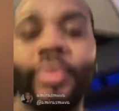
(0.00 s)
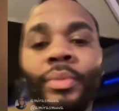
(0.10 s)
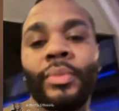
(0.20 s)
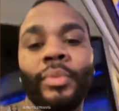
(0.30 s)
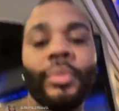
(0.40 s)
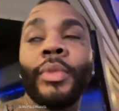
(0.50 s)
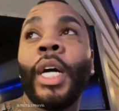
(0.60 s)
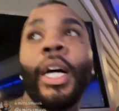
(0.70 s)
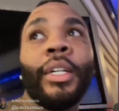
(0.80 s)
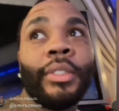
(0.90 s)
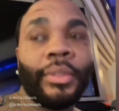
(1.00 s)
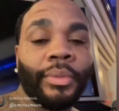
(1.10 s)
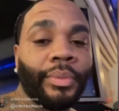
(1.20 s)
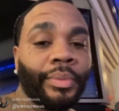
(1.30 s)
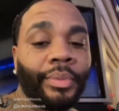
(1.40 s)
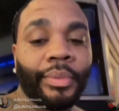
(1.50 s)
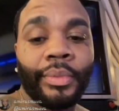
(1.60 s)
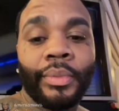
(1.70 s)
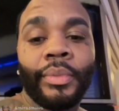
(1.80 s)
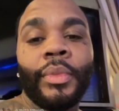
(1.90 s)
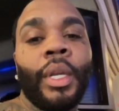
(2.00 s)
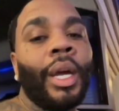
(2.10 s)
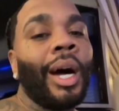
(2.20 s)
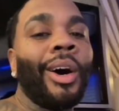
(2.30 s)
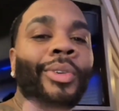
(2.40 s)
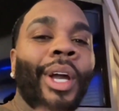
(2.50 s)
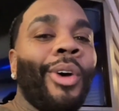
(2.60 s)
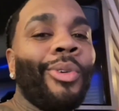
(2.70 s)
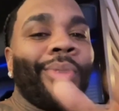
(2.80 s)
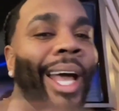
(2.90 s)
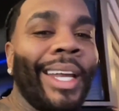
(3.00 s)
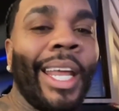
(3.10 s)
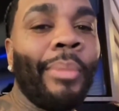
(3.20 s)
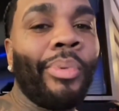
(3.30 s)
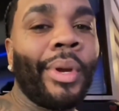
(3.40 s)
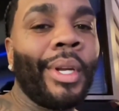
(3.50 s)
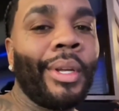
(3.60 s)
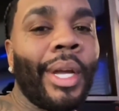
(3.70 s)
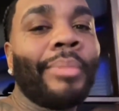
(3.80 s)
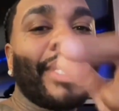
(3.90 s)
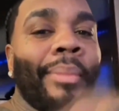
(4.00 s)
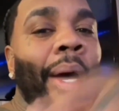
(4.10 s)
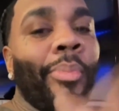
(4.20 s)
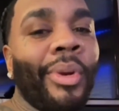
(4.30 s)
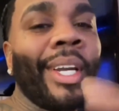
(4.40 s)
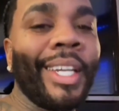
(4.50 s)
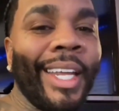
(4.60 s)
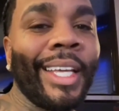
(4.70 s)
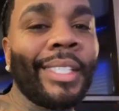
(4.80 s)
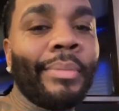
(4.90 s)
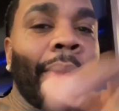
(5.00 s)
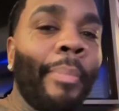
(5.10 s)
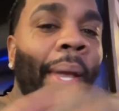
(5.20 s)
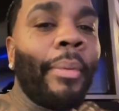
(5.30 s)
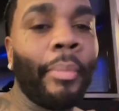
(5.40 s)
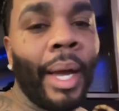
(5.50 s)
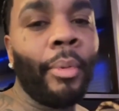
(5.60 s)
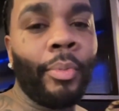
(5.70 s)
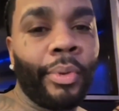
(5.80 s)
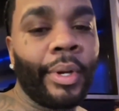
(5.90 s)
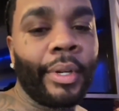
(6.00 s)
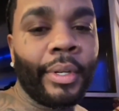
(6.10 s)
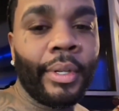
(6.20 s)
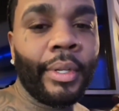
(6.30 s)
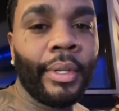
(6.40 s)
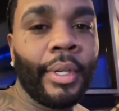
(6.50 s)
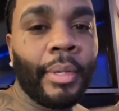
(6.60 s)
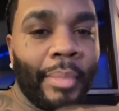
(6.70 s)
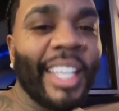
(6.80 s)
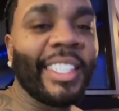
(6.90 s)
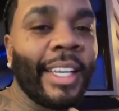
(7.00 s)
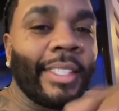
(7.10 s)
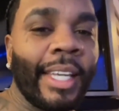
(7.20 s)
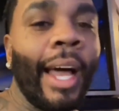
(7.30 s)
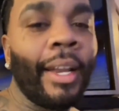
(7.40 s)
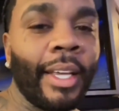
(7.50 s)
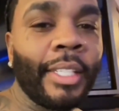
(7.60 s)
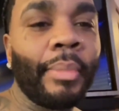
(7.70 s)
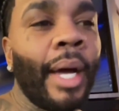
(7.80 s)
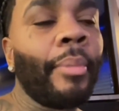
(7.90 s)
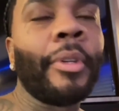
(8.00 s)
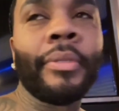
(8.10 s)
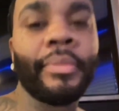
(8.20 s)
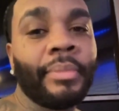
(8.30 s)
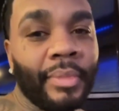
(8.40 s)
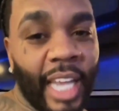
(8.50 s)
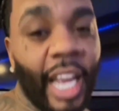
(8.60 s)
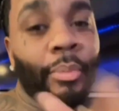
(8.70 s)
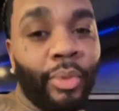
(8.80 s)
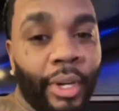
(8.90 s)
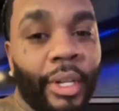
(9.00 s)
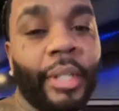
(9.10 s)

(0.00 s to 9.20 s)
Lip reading: no. Huh? Oh, no, not that Brittany. I'm talking about Brittany Dix, my baby mama Brittany. My son Tyler, his mama, that Brittany.